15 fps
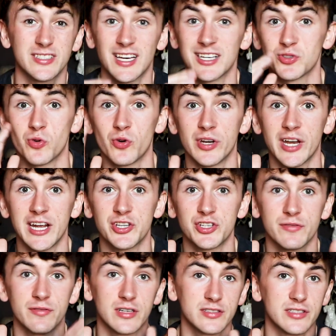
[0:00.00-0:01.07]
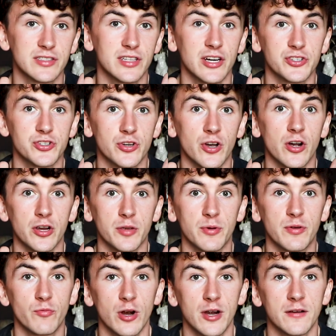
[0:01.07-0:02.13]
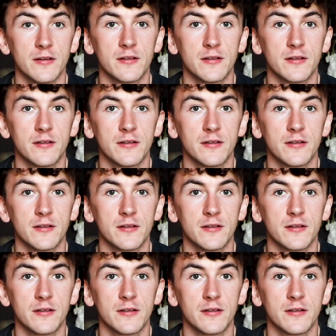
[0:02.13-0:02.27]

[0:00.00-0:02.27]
It's that sort of nature versus nurture argument, right?